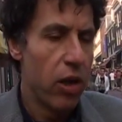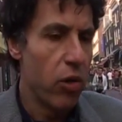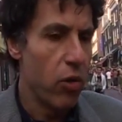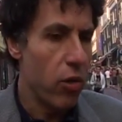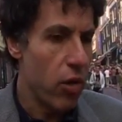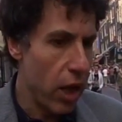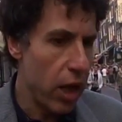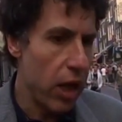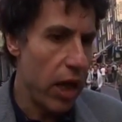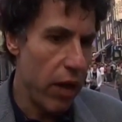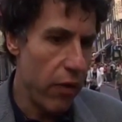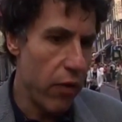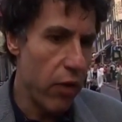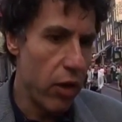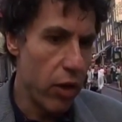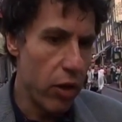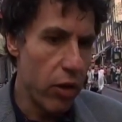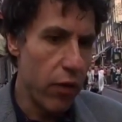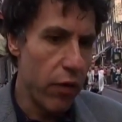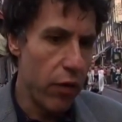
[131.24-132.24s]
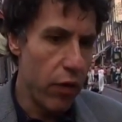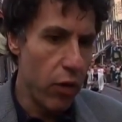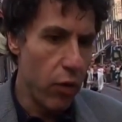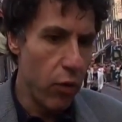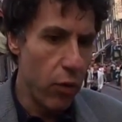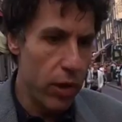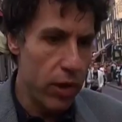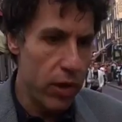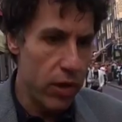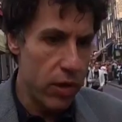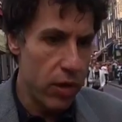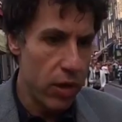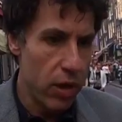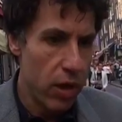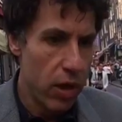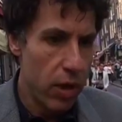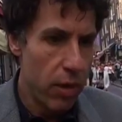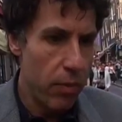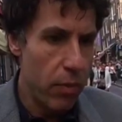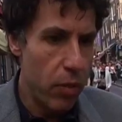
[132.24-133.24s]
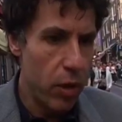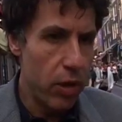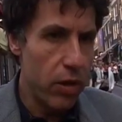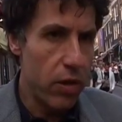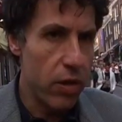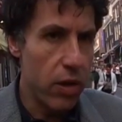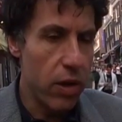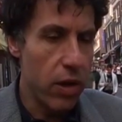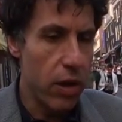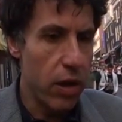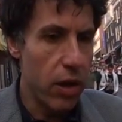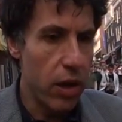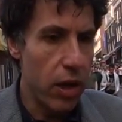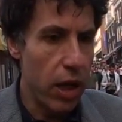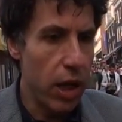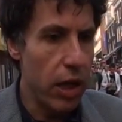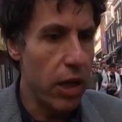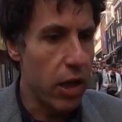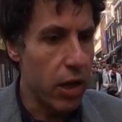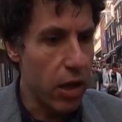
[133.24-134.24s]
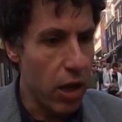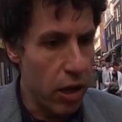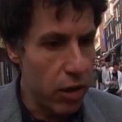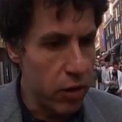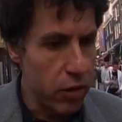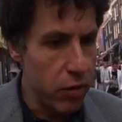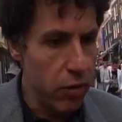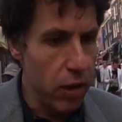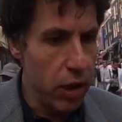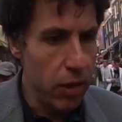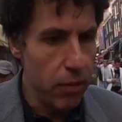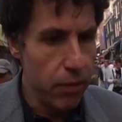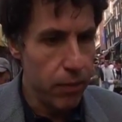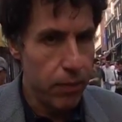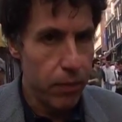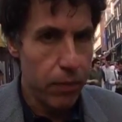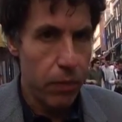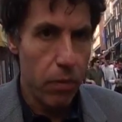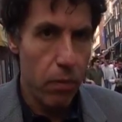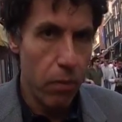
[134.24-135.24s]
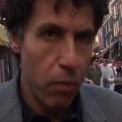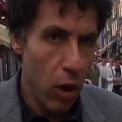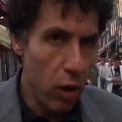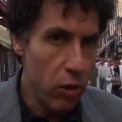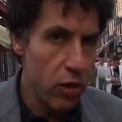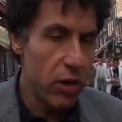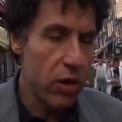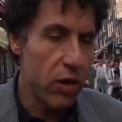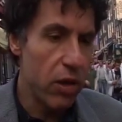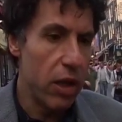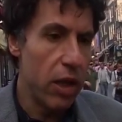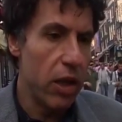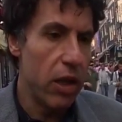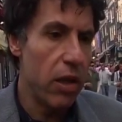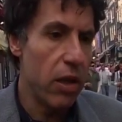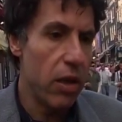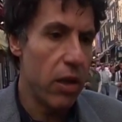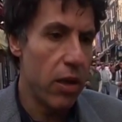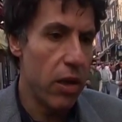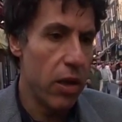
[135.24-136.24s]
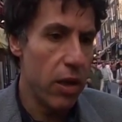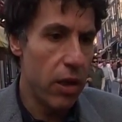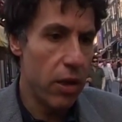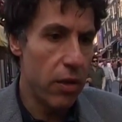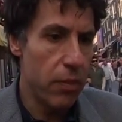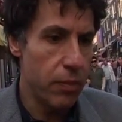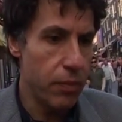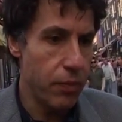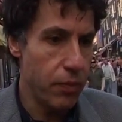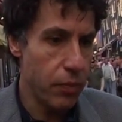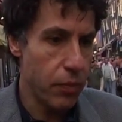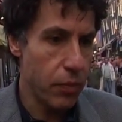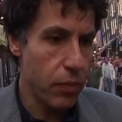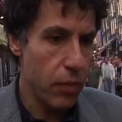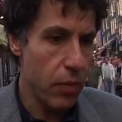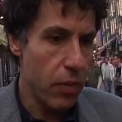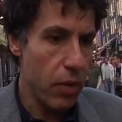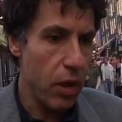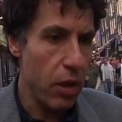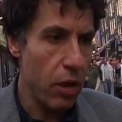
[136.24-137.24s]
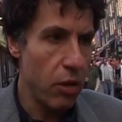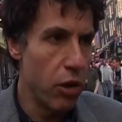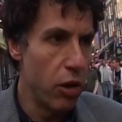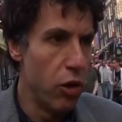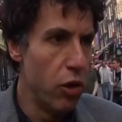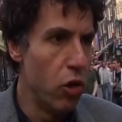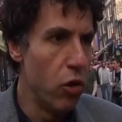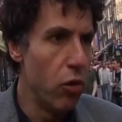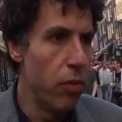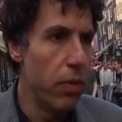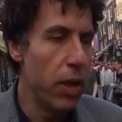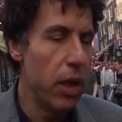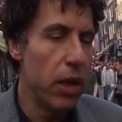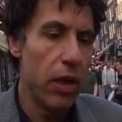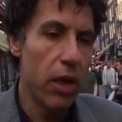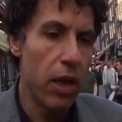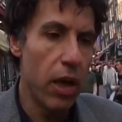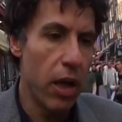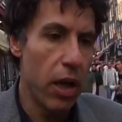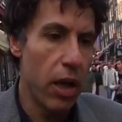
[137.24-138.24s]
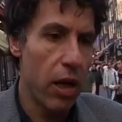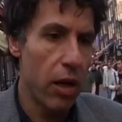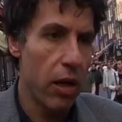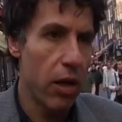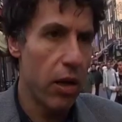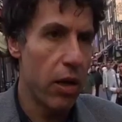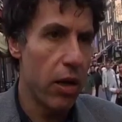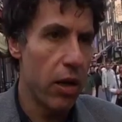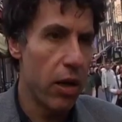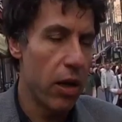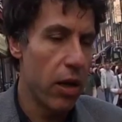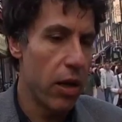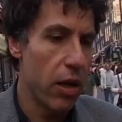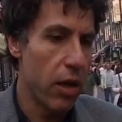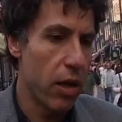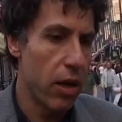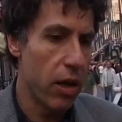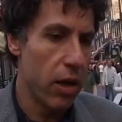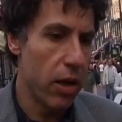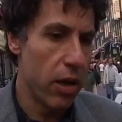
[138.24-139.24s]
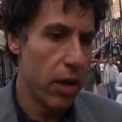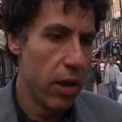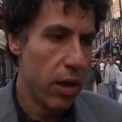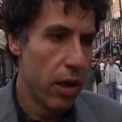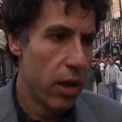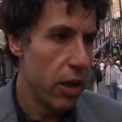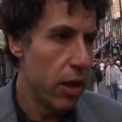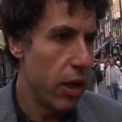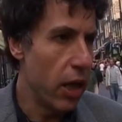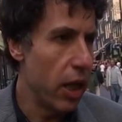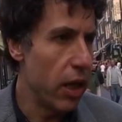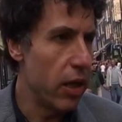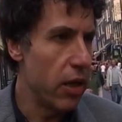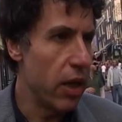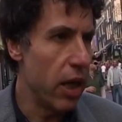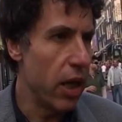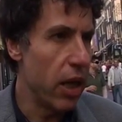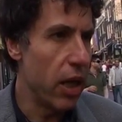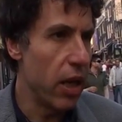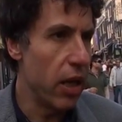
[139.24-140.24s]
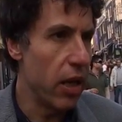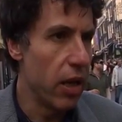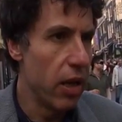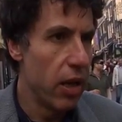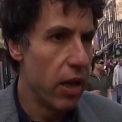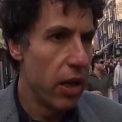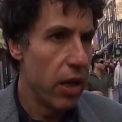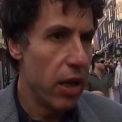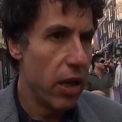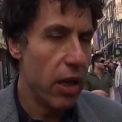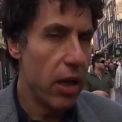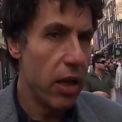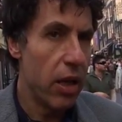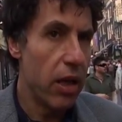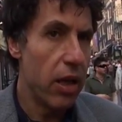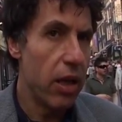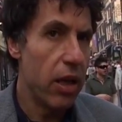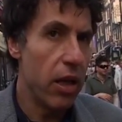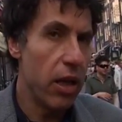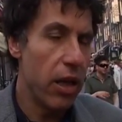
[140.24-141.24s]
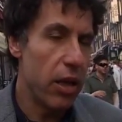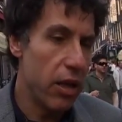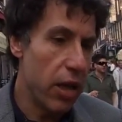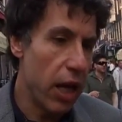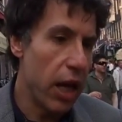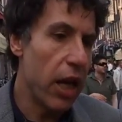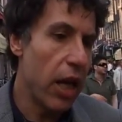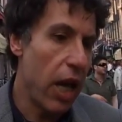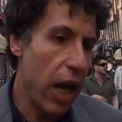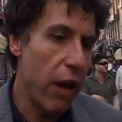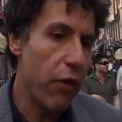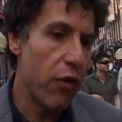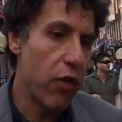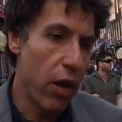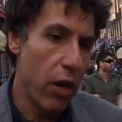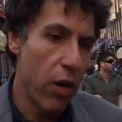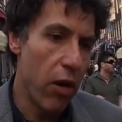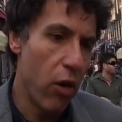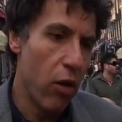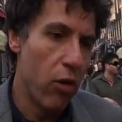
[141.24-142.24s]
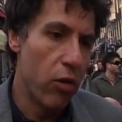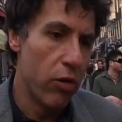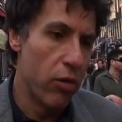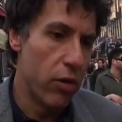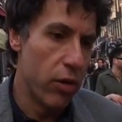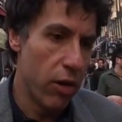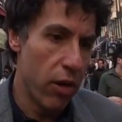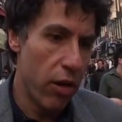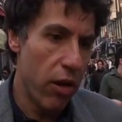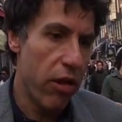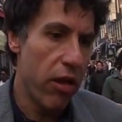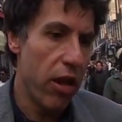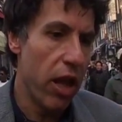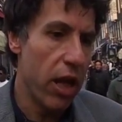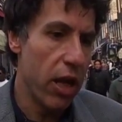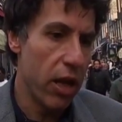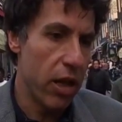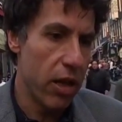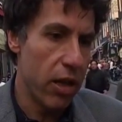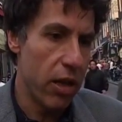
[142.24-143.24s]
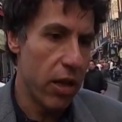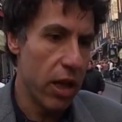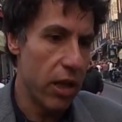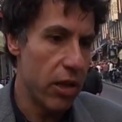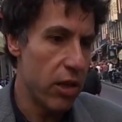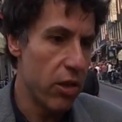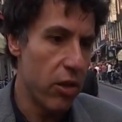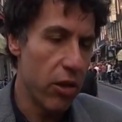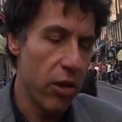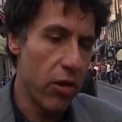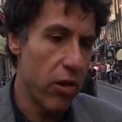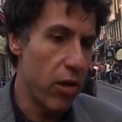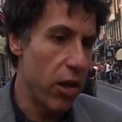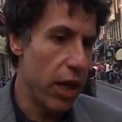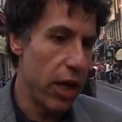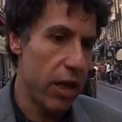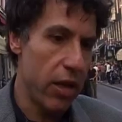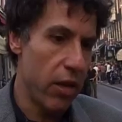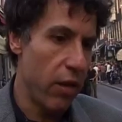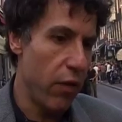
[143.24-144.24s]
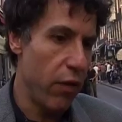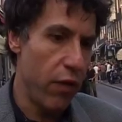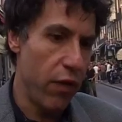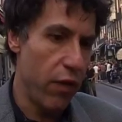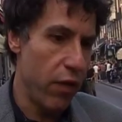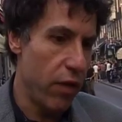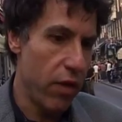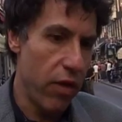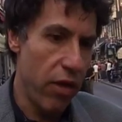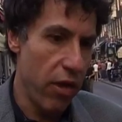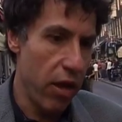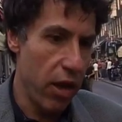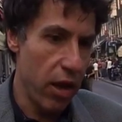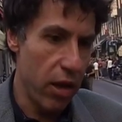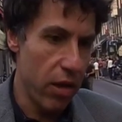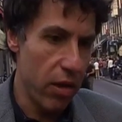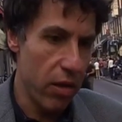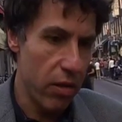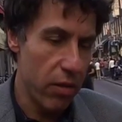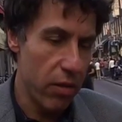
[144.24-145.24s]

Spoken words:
you can have a lot of viewers, but in a country, mostly the new media, they have their own thing. It's not a collective thing.